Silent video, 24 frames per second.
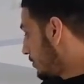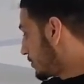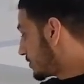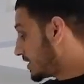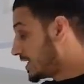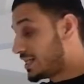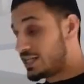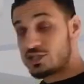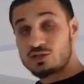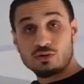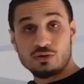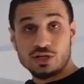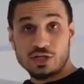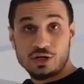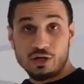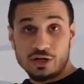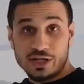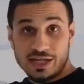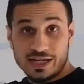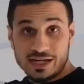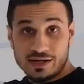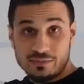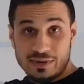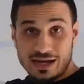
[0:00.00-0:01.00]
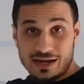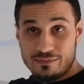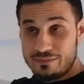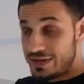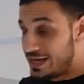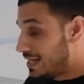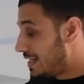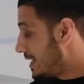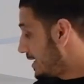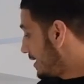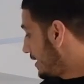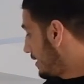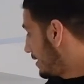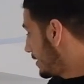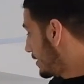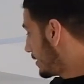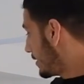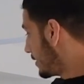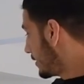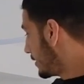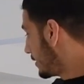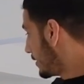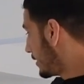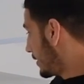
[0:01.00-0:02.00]
You see he's already got it in about a minute.
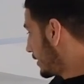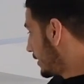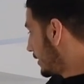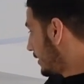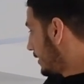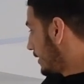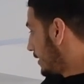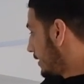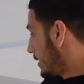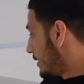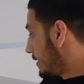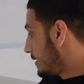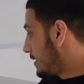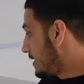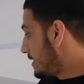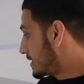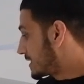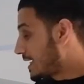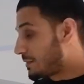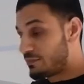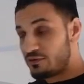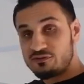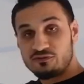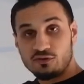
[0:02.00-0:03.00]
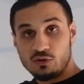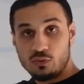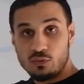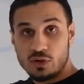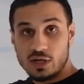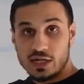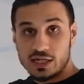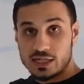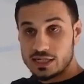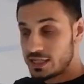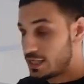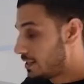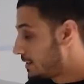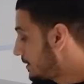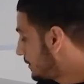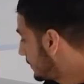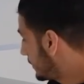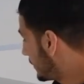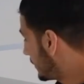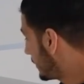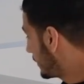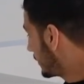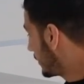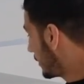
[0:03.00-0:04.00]
These type of footwork
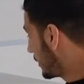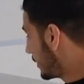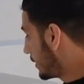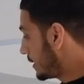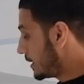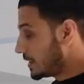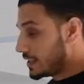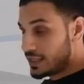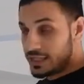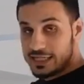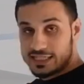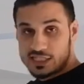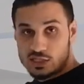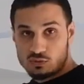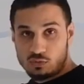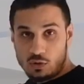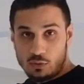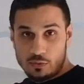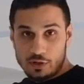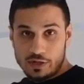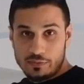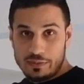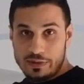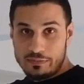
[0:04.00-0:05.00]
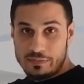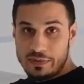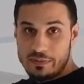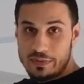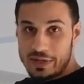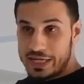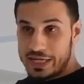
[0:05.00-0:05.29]
this is what we're going to be